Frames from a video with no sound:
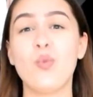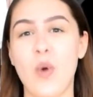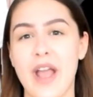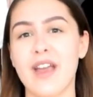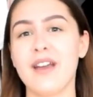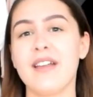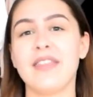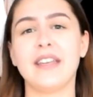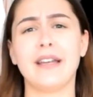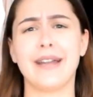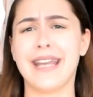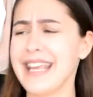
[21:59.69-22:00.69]
wear and
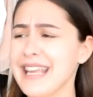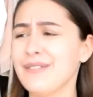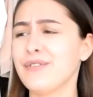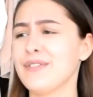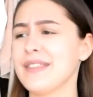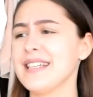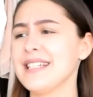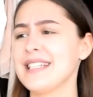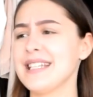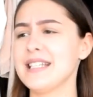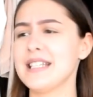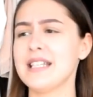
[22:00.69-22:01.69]
that are in for this
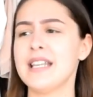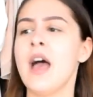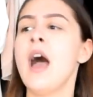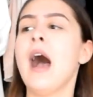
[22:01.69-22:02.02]
season.